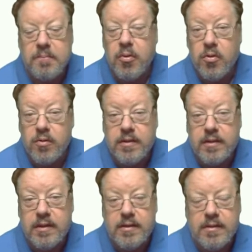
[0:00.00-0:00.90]

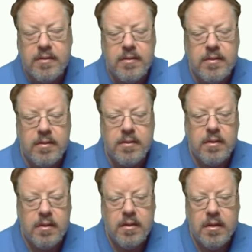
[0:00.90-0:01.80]
persons,
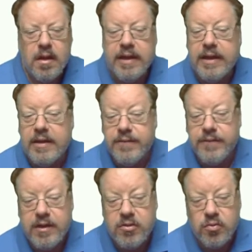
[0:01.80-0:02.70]

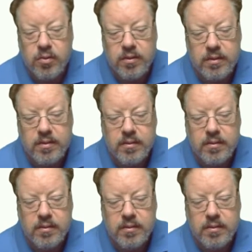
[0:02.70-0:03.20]
individuals.